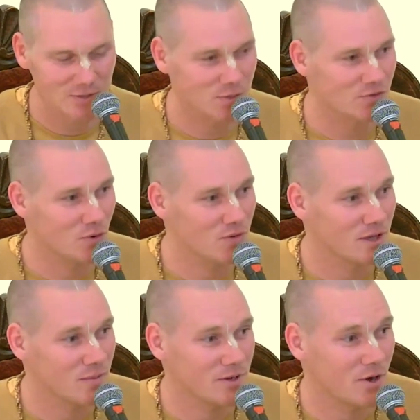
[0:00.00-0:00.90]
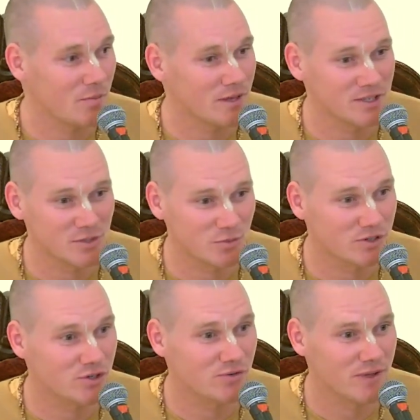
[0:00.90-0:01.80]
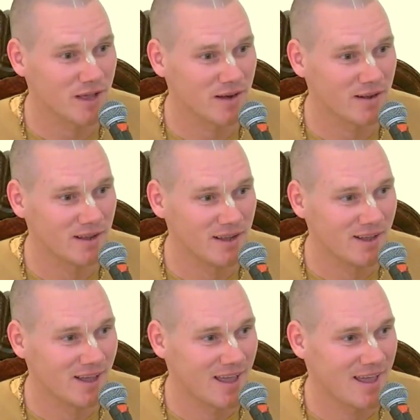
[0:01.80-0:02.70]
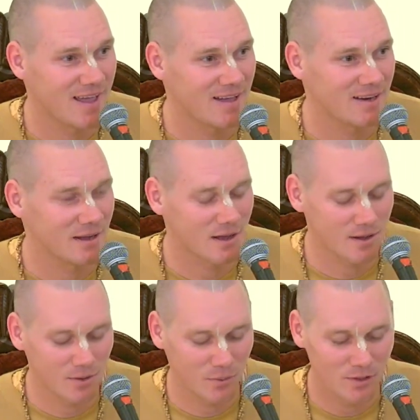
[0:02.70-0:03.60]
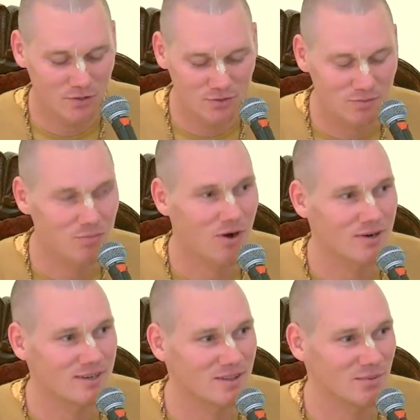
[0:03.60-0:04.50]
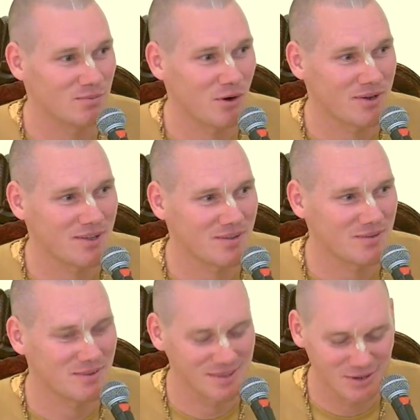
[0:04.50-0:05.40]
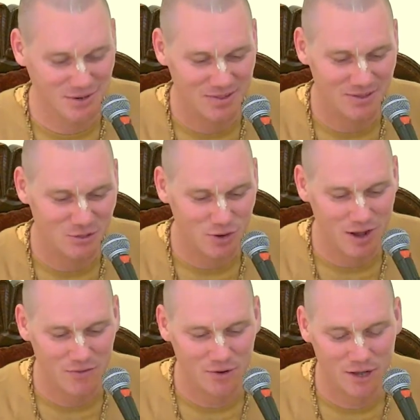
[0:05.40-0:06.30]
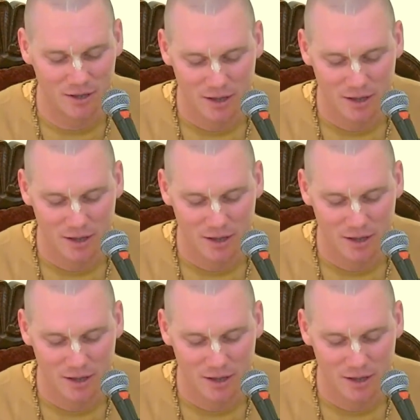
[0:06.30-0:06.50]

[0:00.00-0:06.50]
We rolled up in our big Sprinter van, and we parked in the parking, in the driveway.